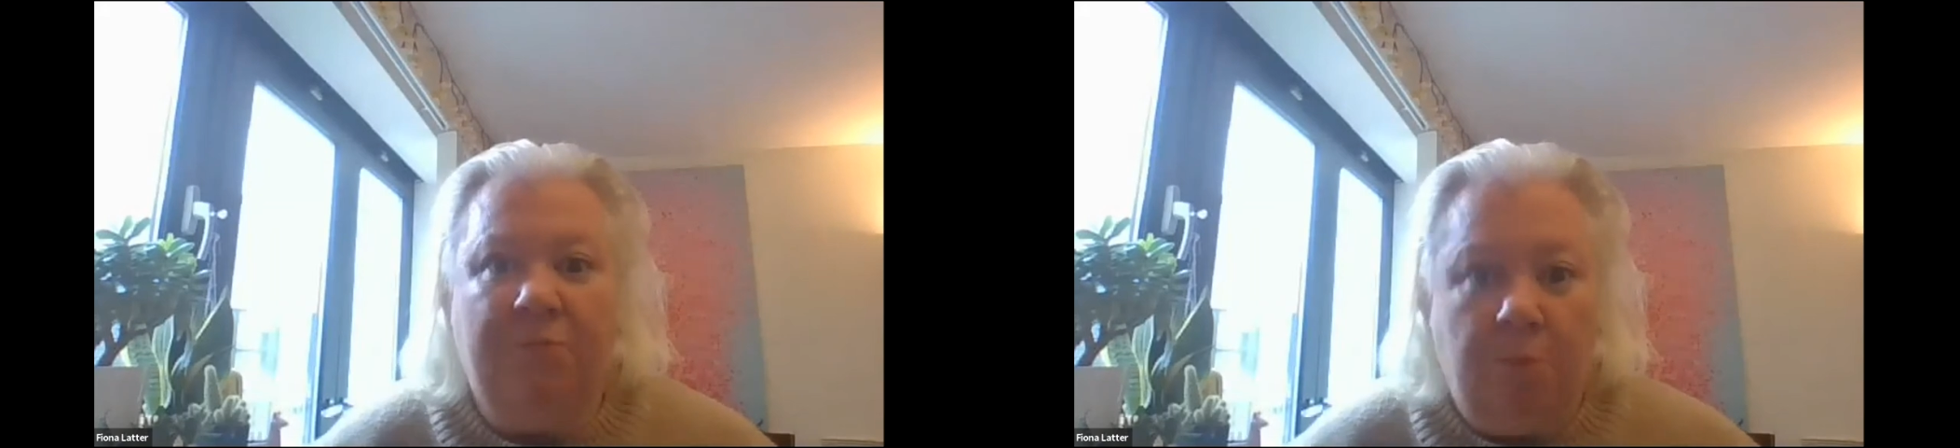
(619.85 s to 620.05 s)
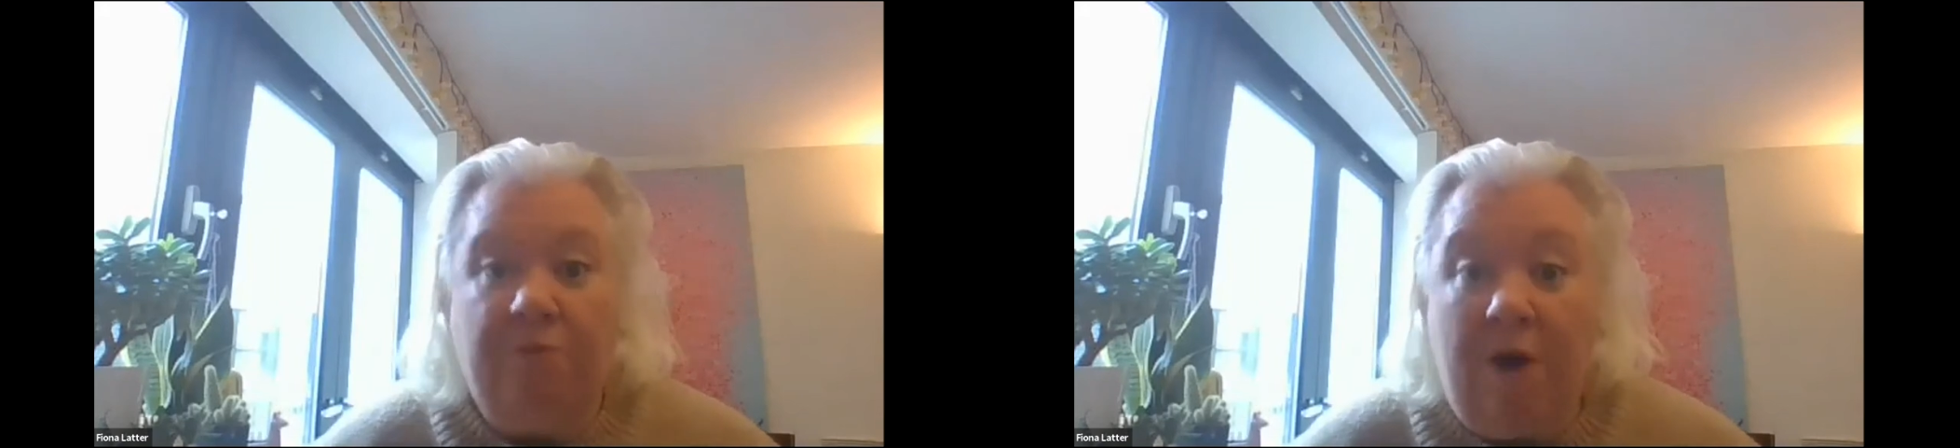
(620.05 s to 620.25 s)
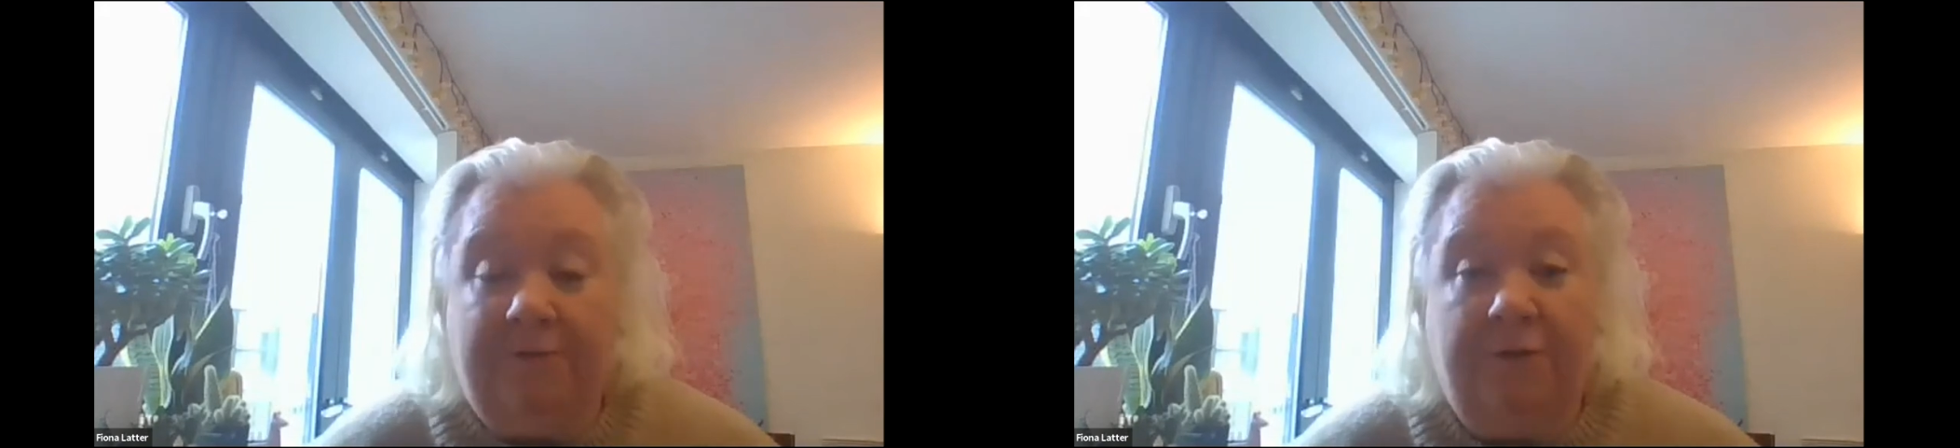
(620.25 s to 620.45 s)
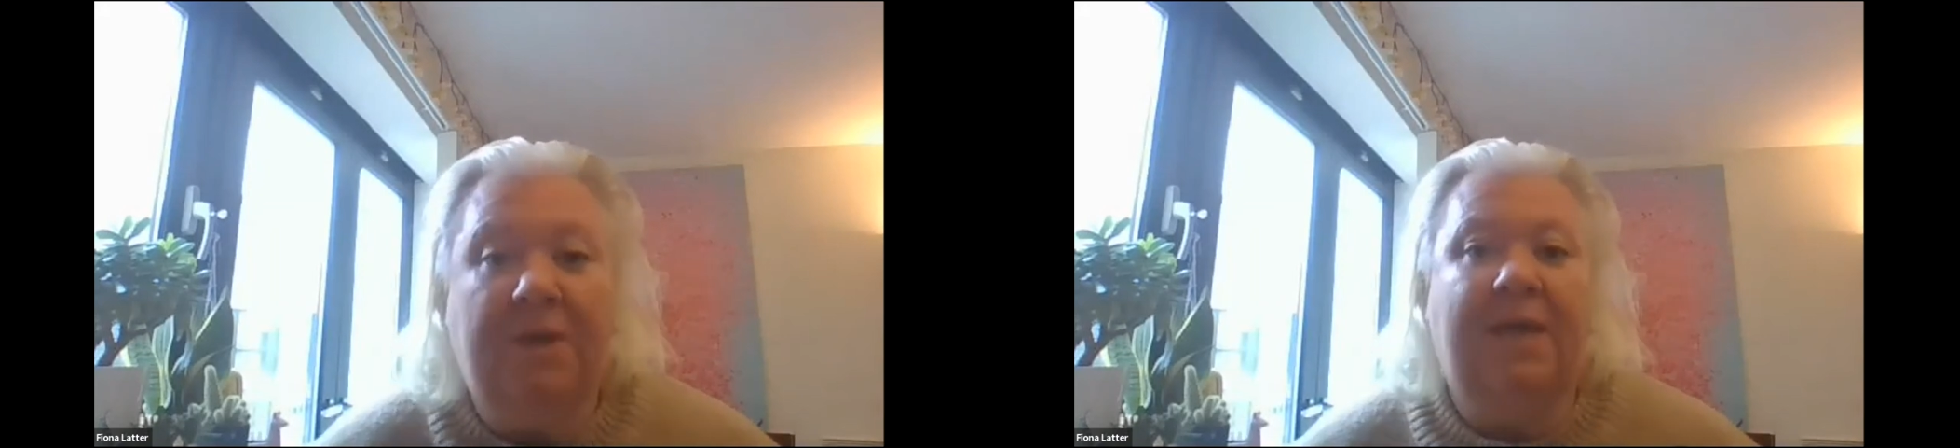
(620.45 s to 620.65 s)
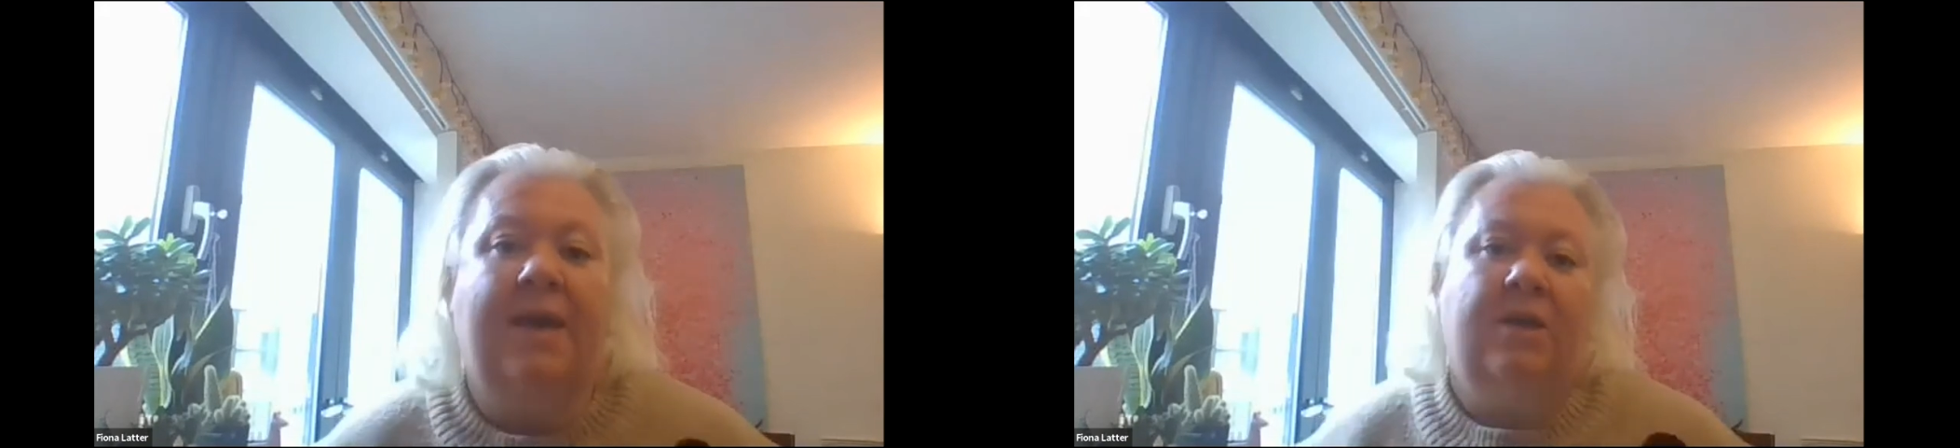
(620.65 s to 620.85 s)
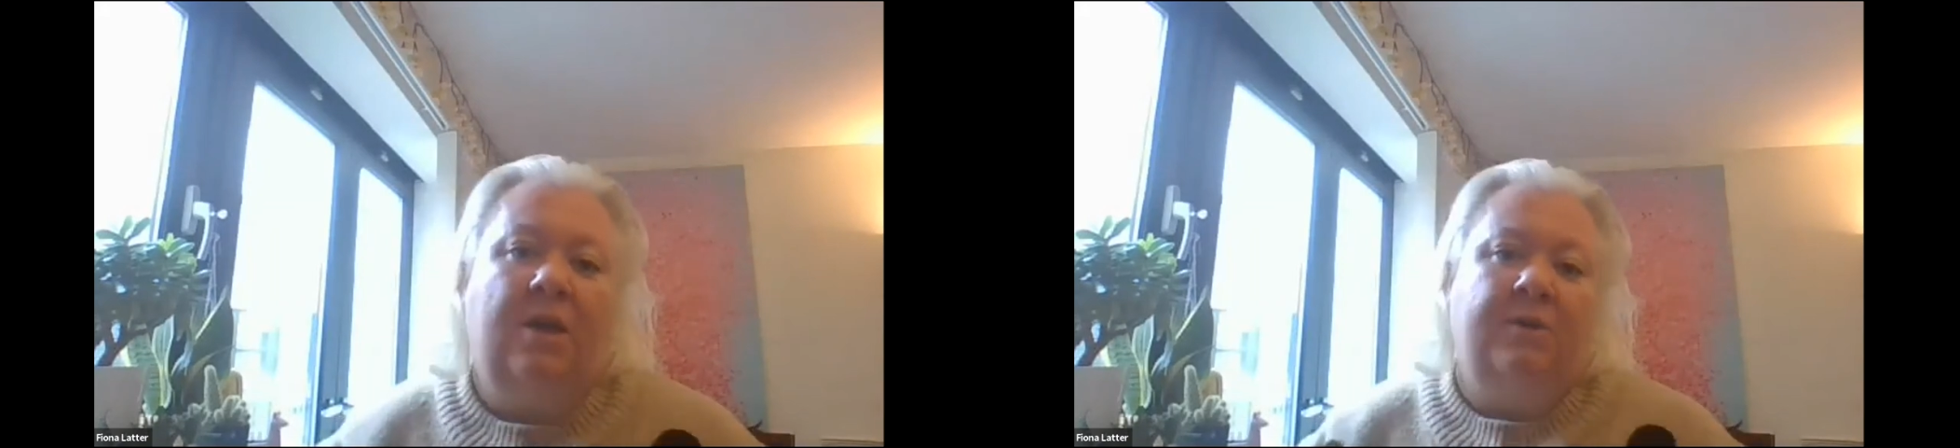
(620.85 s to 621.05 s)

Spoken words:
right from the get-go.